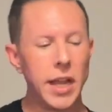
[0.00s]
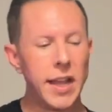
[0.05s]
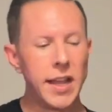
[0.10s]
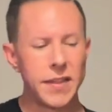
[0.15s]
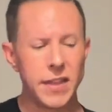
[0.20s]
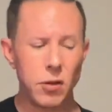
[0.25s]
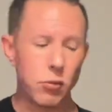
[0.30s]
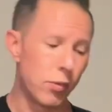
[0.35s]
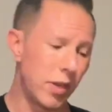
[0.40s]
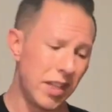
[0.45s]

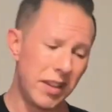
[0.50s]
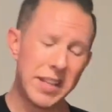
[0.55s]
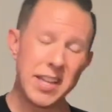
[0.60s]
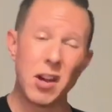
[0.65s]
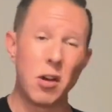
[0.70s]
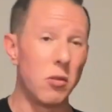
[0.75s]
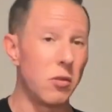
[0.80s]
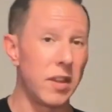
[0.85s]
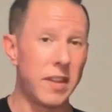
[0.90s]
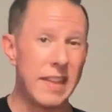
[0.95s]
that really
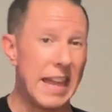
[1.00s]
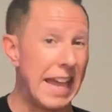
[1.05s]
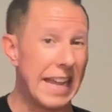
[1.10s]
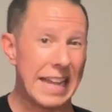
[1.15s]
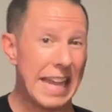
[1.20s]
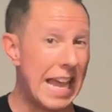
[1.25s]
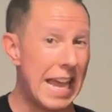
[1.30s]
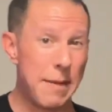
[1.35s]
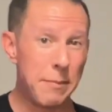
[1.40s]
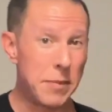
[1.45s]
only that
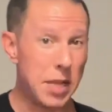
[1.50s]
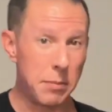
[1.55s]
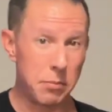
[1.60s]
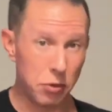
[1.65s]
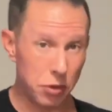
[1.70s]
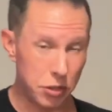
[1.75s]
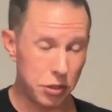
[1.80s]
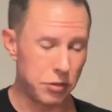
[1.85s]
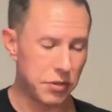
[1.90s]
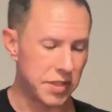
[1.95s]
cabinet
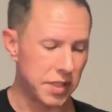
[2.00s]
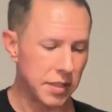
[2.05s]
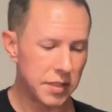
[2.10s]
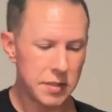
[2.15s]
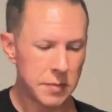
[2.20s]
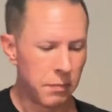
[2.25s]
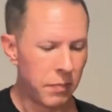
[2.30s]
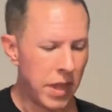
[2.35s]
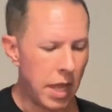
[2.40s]
produces.